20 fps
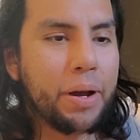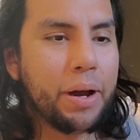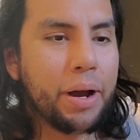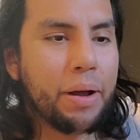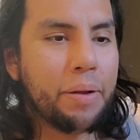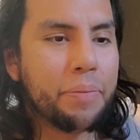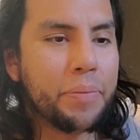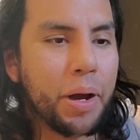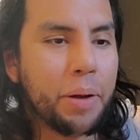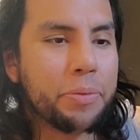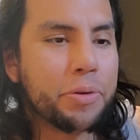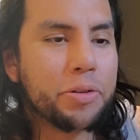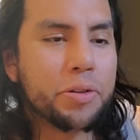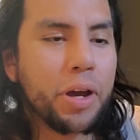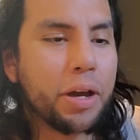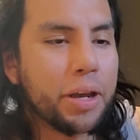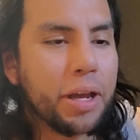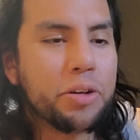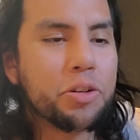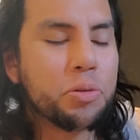I'm, I'm just
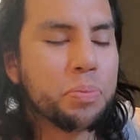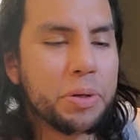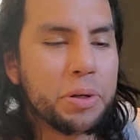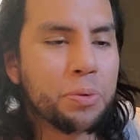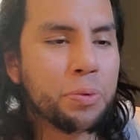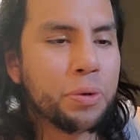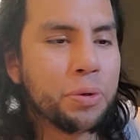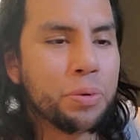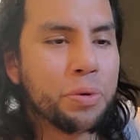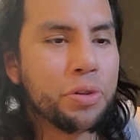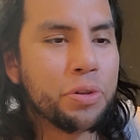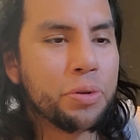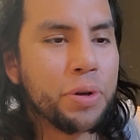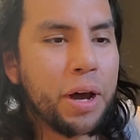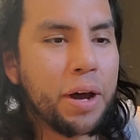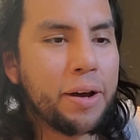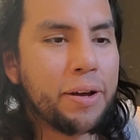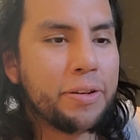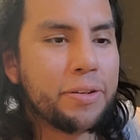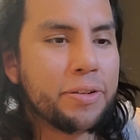again just being real with you
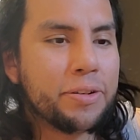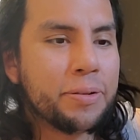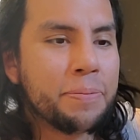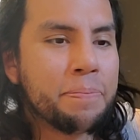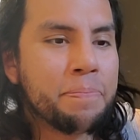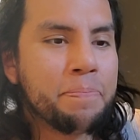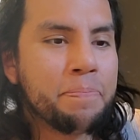guys.